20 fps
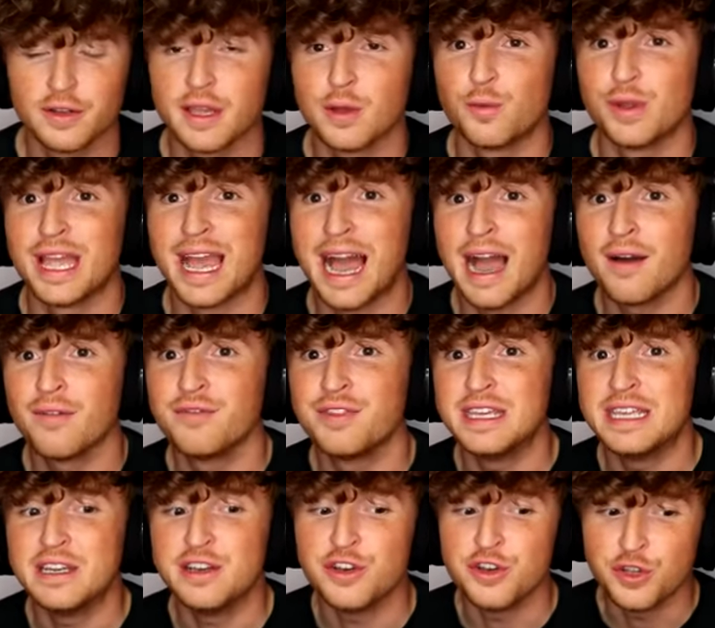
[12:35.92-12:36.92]
Okay, we have
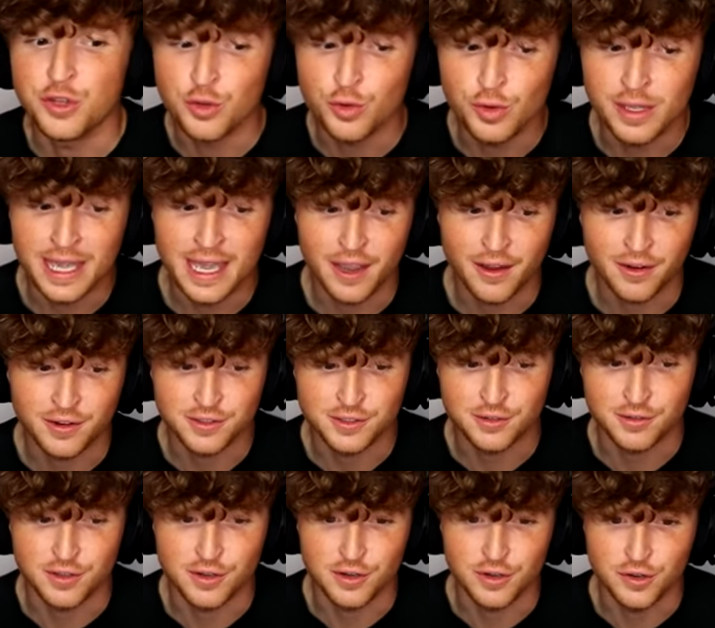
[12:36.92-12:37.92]
the new
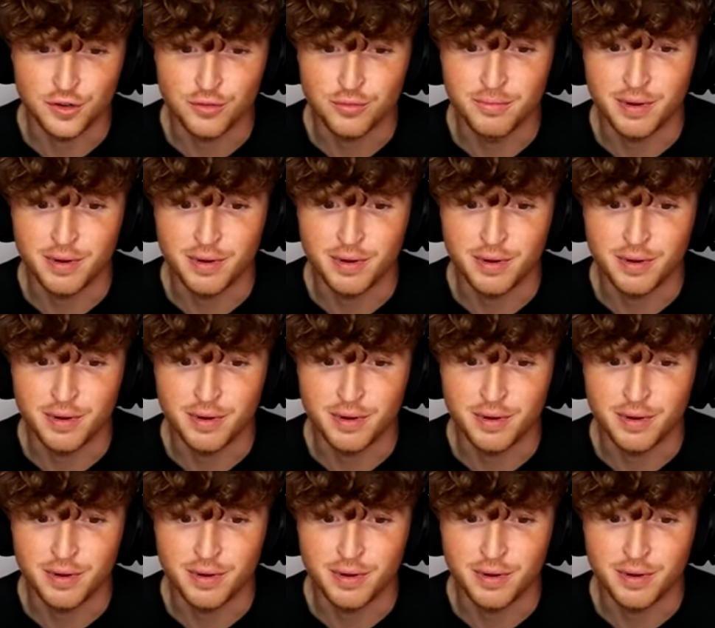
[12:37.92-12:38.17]
character, the new